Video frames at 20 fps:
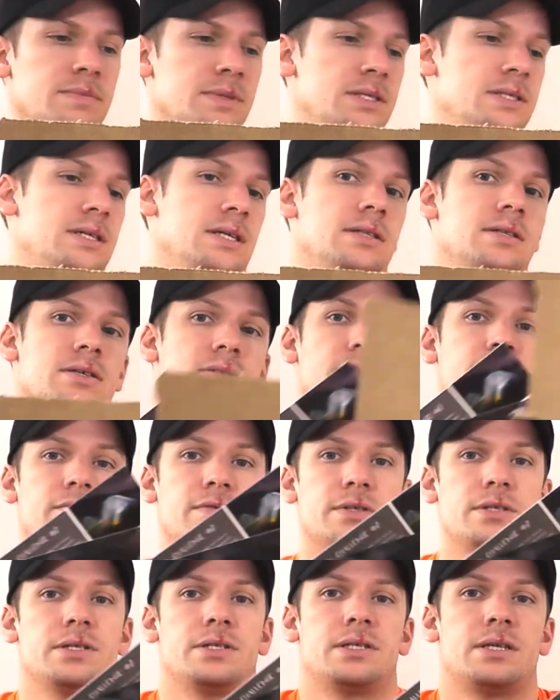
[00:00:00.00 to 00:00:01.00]
me set this over
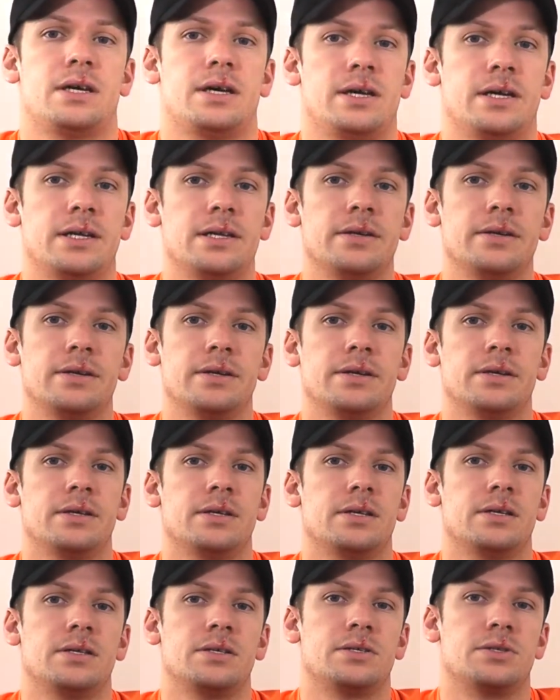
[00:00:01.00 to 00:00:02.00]
to the side
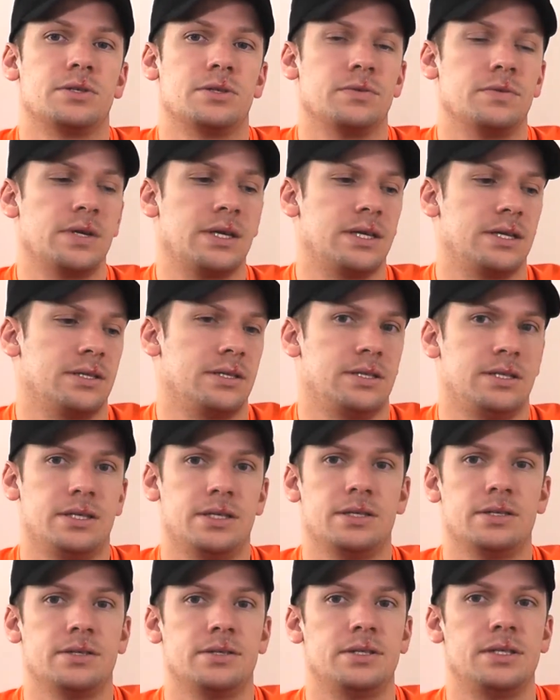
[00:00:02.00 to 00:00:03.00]
so we
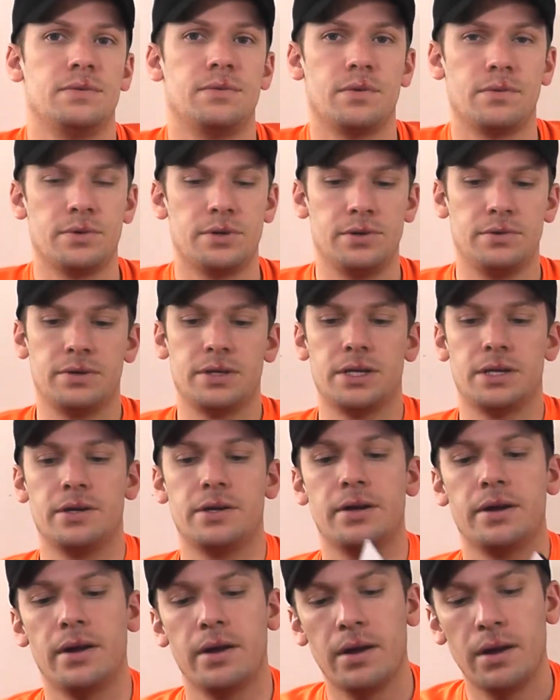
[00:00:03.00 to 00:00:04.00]
can see what we're doing here.